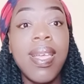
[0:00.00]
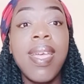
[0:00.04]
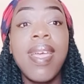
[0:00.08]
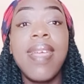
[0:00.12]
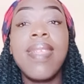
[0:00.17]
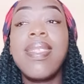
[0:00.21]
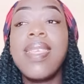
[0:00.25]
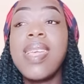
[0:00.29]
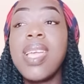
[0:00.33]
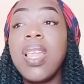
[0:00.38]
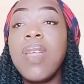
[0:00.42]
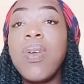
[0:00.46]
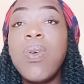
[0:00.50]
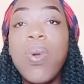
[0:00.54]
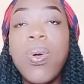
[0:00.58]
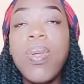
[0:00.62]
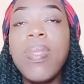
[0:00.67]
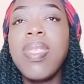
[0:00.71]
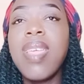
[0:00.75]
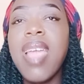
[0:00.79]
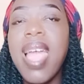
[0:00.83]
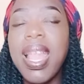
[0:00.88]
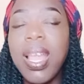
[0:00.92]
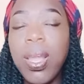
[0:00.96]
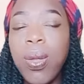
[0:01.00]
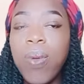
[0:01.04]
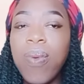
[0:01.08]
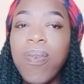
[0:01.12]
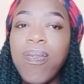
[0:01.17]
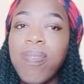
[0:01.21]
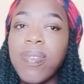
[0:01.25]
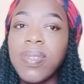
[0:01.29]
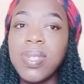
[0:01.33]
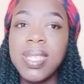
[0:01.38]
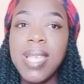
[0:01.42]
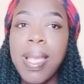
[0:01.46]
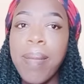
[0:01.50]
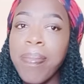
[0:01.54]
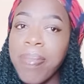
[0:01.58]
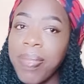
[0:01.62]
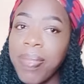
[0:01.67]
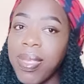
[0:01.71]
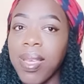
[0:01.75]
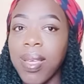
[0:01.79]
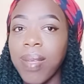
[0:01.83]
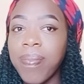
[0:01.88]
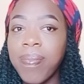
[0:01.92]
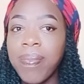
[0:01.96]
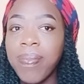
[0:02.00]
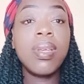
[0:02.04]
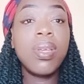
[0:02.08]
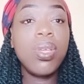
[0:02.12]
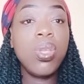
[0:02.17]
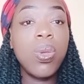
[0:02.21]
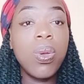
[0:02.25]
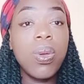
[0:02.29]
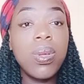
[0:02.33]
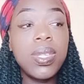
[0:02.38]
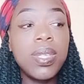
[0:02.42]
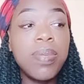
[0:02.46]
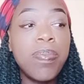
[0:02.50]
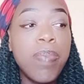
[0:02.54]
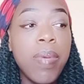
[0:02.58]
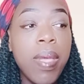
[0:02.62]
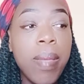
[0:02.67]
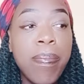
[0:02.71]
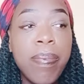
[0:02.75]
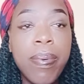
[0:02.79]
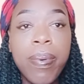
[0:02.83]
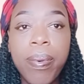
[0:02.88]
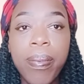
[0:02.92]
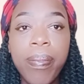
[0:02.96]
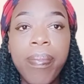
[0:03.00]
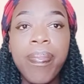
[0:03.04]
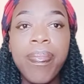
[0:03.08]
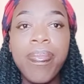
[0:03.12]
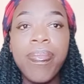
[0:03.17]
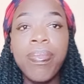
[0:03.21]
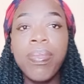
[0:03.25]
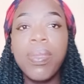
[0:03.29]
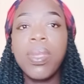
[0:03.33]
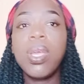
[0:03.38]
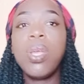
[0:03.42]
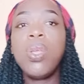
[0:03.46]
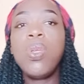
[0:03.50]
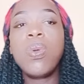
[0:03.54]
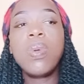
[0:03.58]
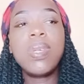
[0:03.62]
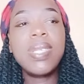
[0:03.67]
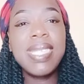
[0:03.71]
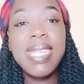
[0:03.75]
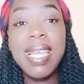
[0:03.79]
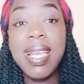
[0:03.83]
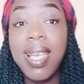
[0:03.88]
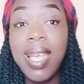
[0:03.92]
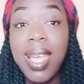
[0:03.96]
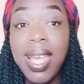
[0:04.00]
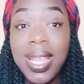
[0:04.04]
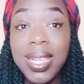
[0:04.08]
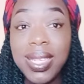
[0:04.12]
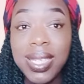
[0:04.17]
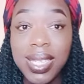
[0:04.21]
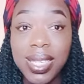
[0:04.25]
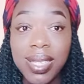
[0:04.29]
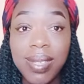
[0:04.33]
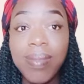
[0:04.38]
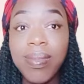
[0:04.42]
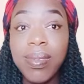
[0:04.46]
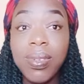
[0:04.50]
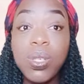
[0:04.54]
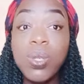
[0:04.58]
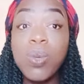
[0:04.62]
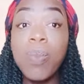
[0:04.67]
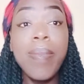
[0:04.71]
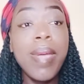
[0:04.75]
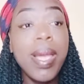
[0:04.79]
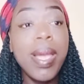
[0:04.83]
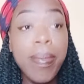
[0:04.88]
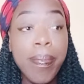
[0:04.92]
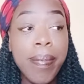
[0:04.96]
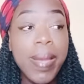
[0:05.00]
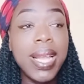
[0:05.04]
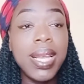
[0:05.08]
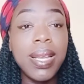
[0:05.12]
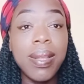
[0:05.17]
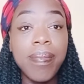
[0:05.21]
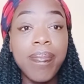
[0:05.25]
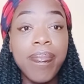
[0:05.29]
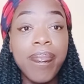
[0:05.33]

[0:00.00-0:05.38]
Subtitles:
They'll go there and look for something. Use people. Use kids to make money.